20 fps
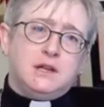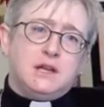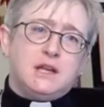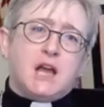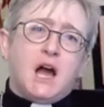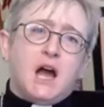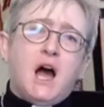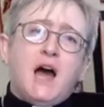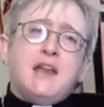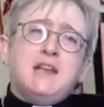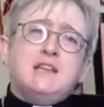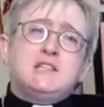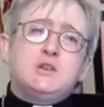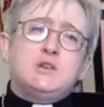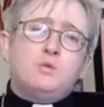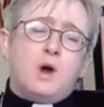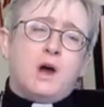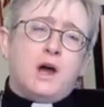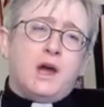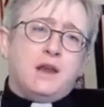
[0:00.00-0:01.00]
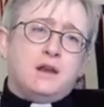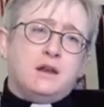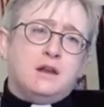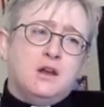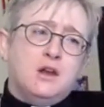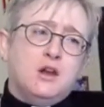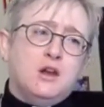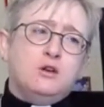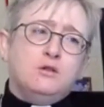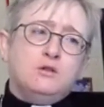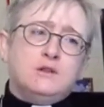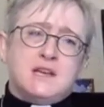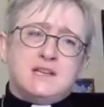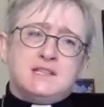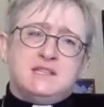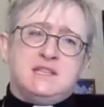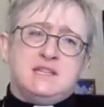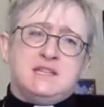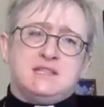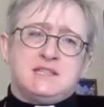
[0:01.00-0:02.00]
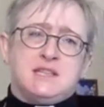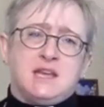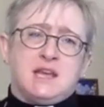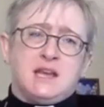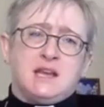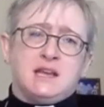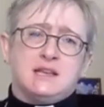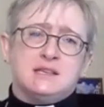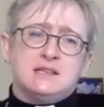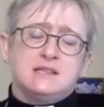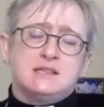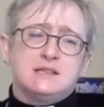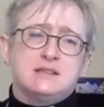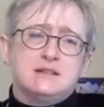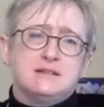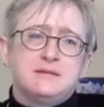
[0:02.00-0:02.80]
God is the one who does these things.